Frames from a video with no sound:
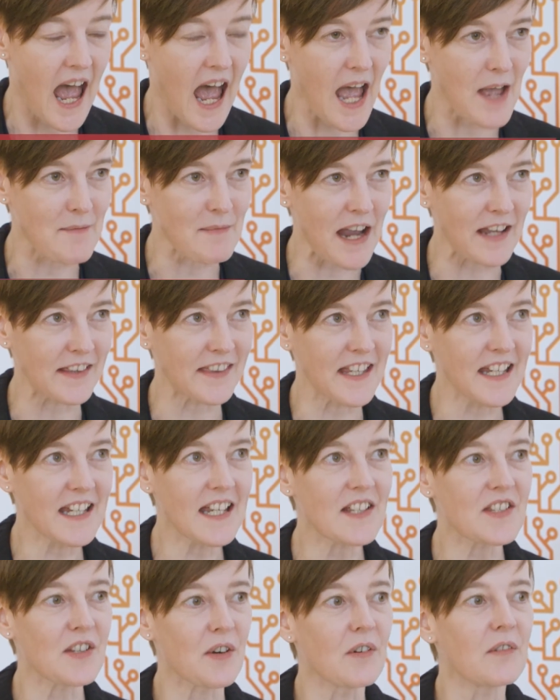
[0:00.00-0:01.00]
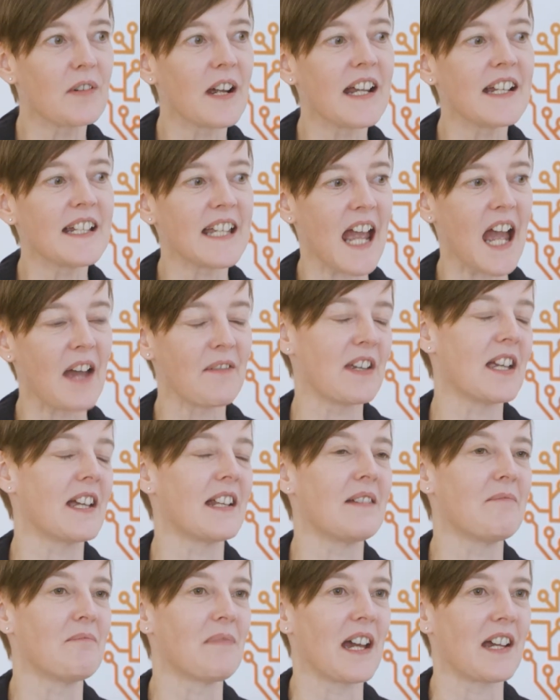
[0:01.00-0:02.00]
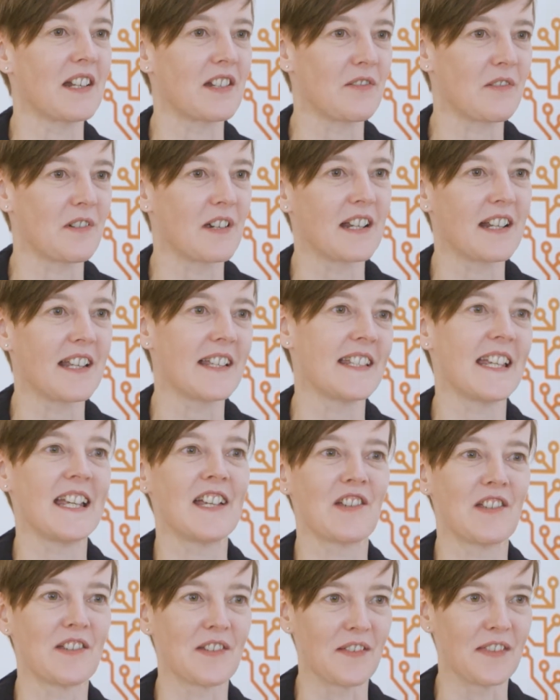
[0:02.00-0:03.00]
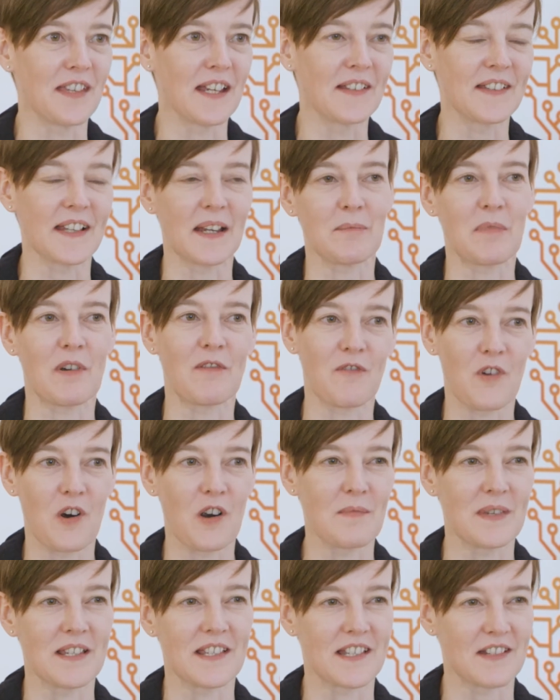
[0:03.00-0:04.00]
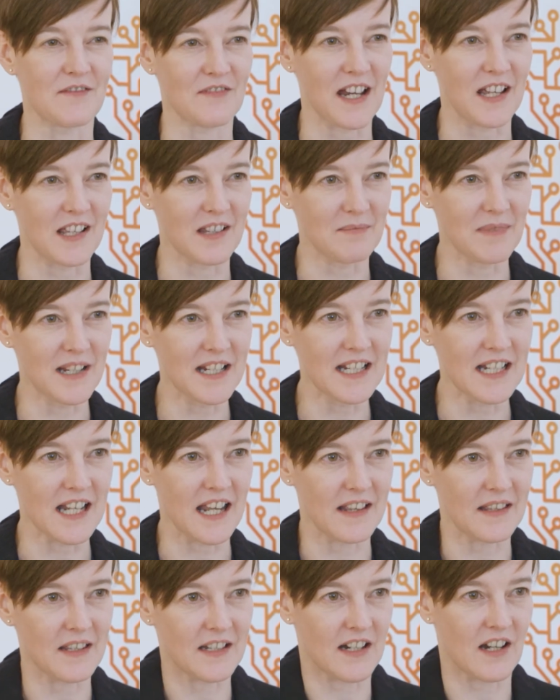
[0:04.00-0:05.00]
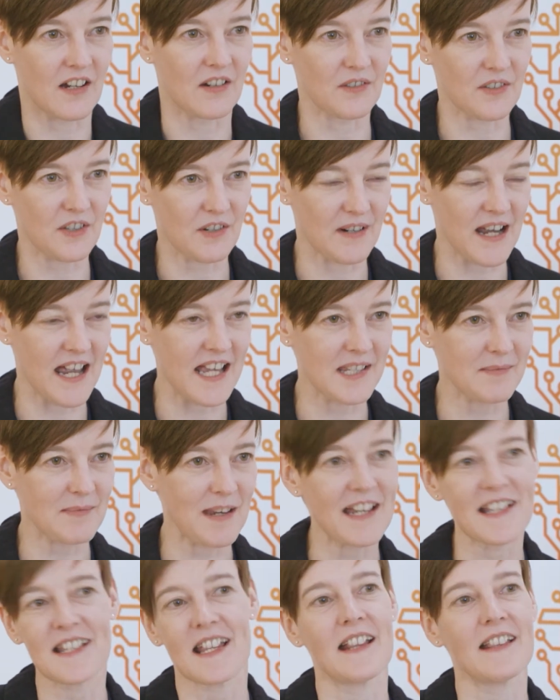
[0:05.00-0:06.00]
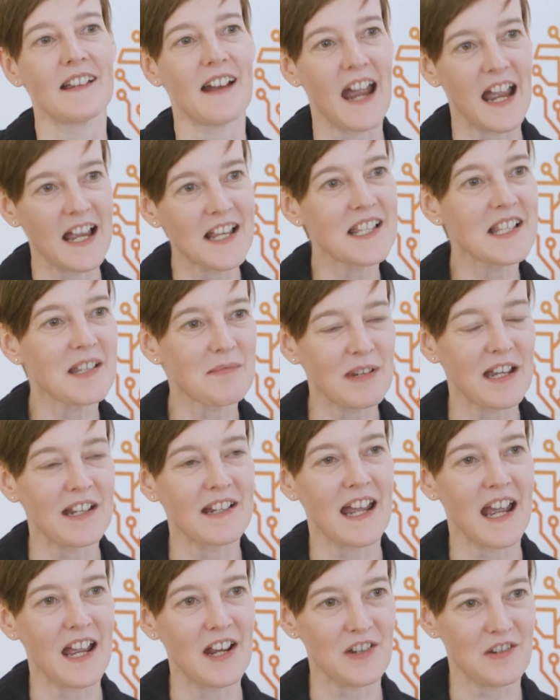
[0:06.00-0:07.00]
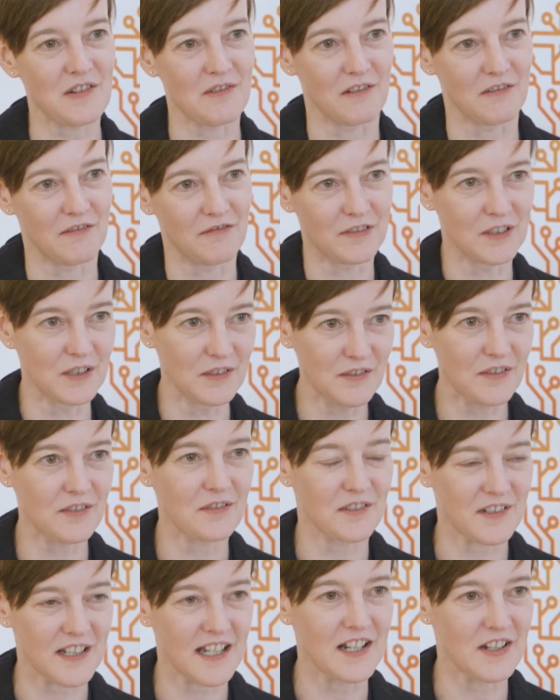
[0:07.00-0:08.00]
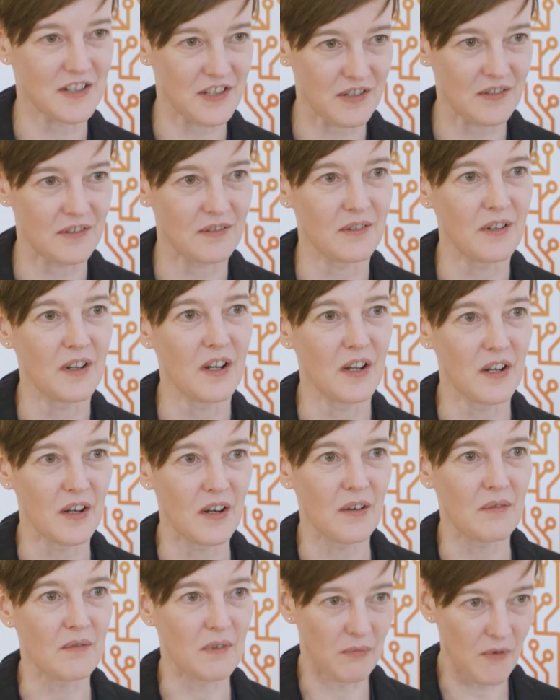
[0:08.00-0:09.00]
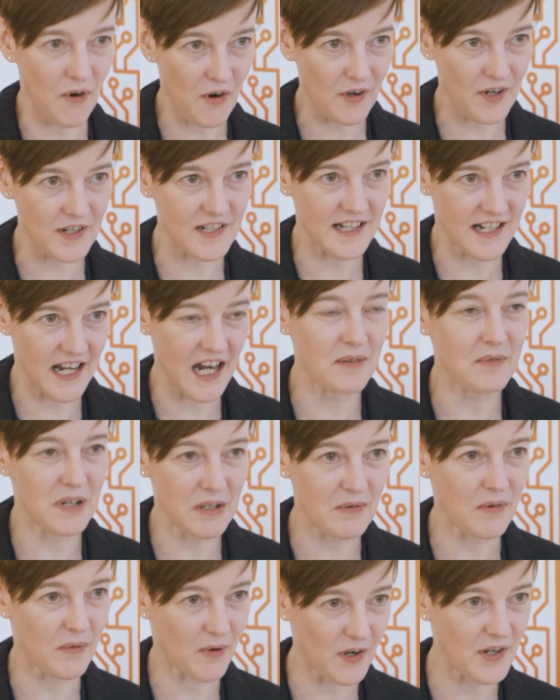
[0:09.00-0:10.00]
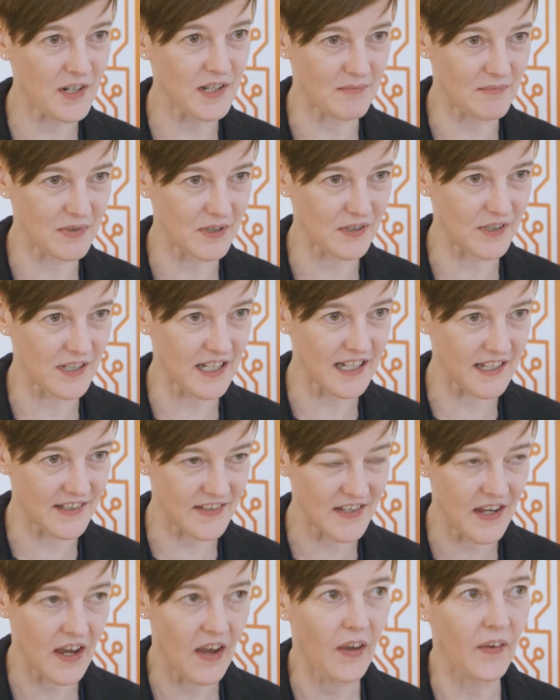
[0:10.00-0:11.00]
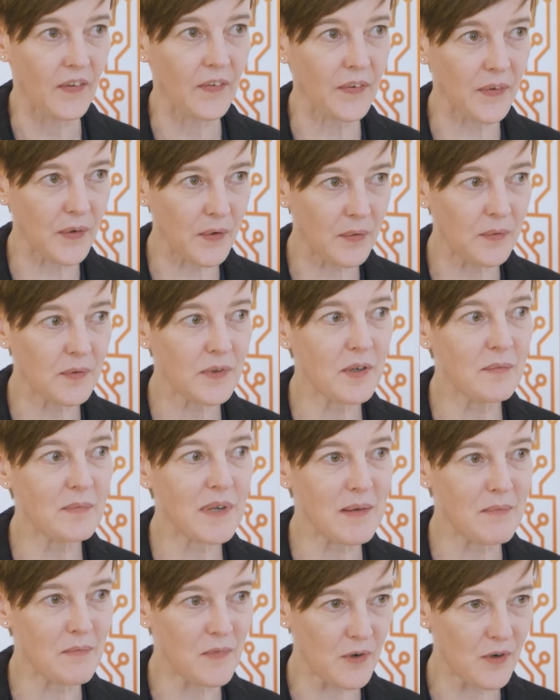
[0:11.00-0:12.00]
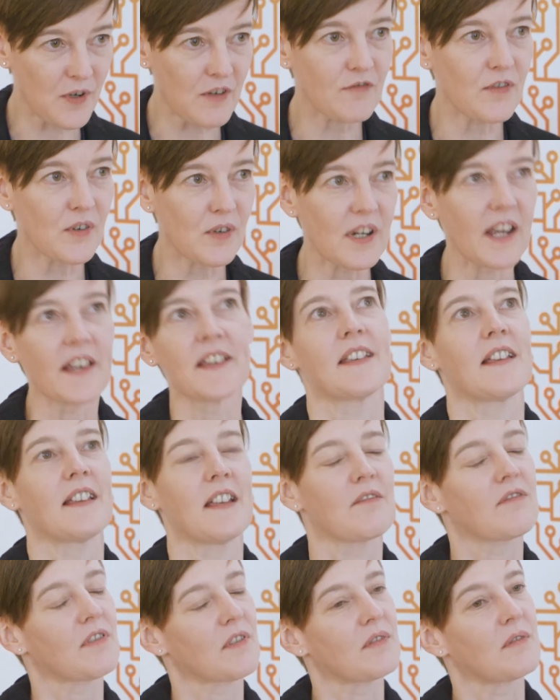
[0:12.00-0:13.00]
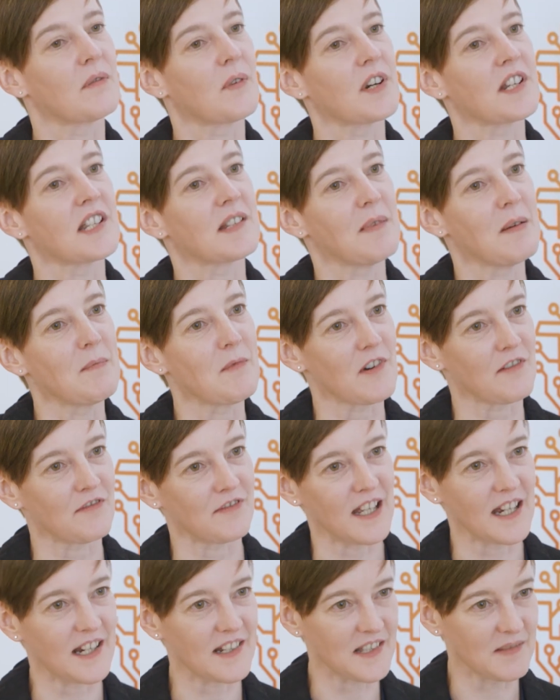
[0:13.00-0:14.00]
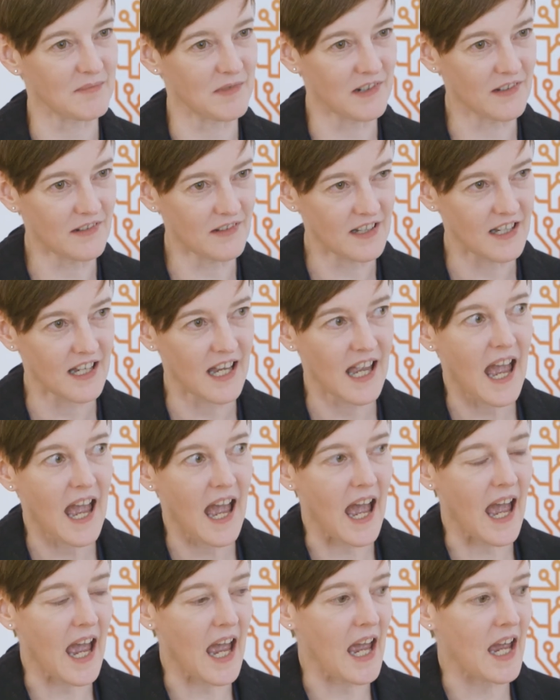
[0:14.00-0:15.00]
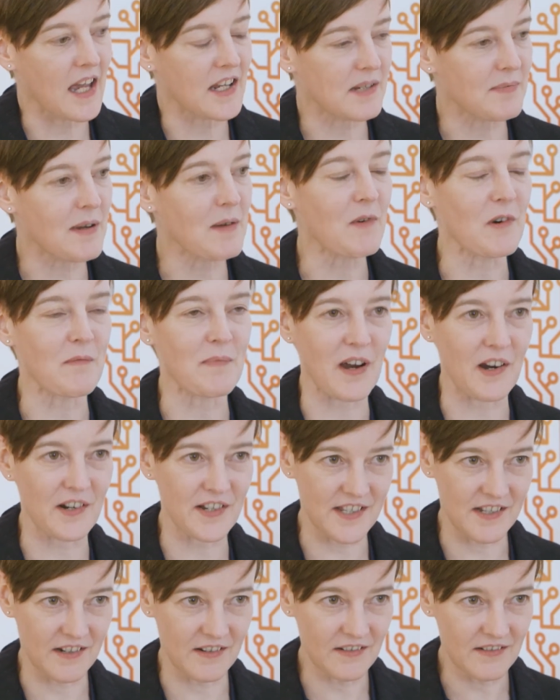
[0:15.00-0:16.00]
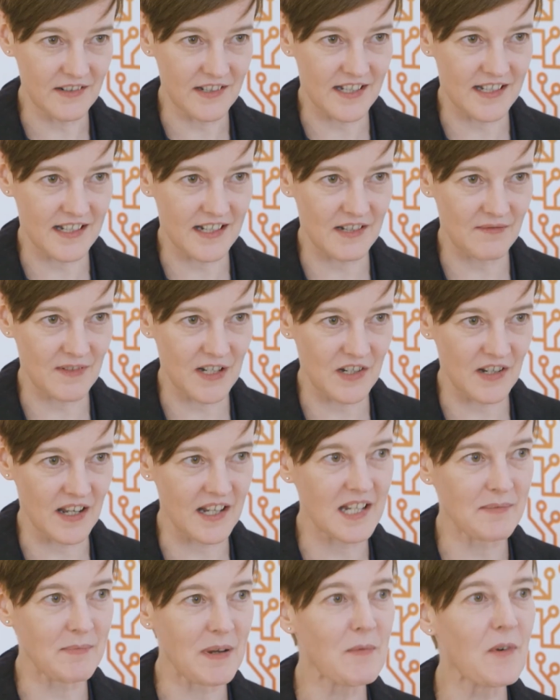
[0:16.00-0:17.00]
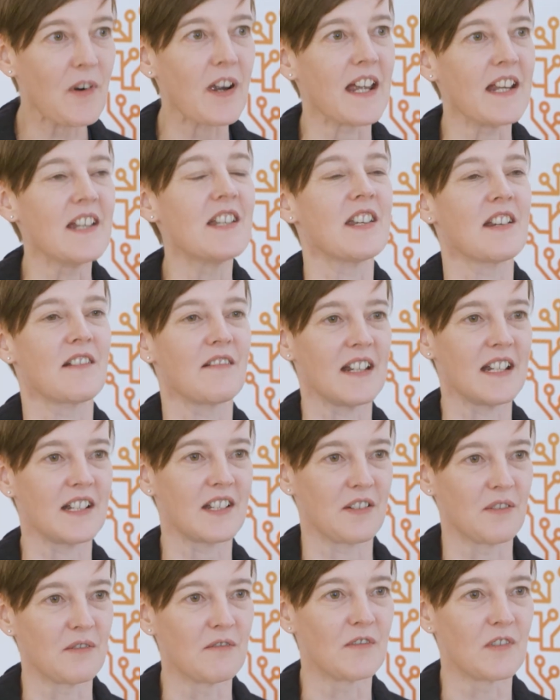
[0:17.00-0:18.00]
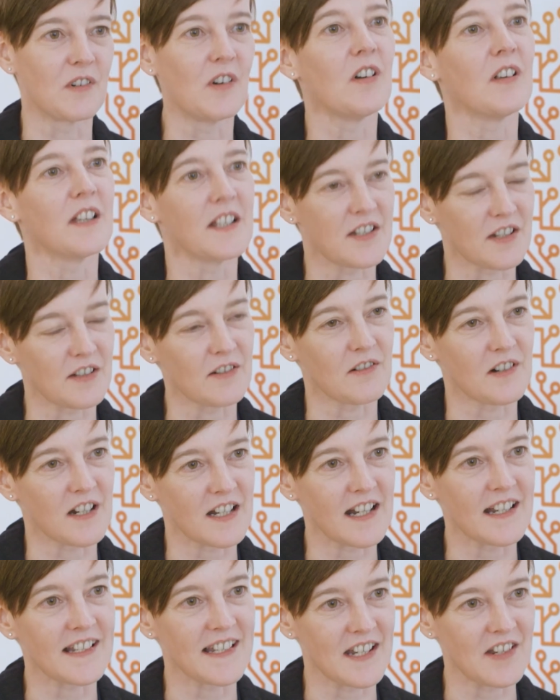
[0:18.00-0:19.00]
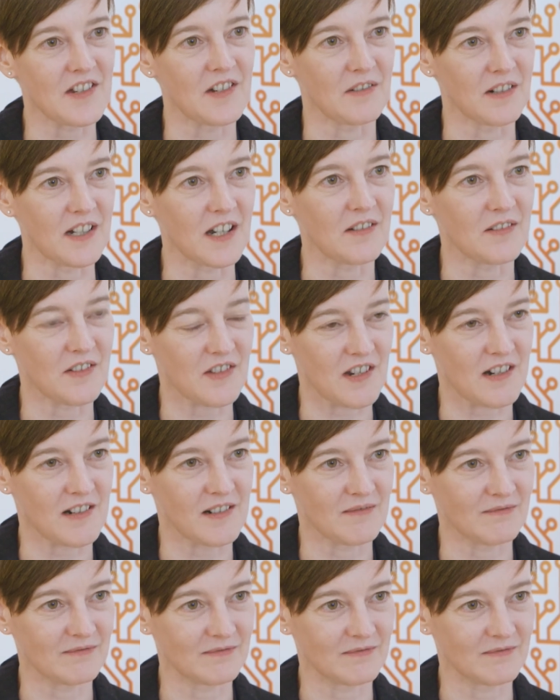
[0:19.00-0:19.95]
I think it's already having an impact on organizations on things like performance development and the culture aspects, and there has to be a natural flow through then to reward and how we reward employees. So there'll be more focus, I think, for rewards to be more flexible, to be more personal to the individual, and to be more integrated overall into the organizational culture.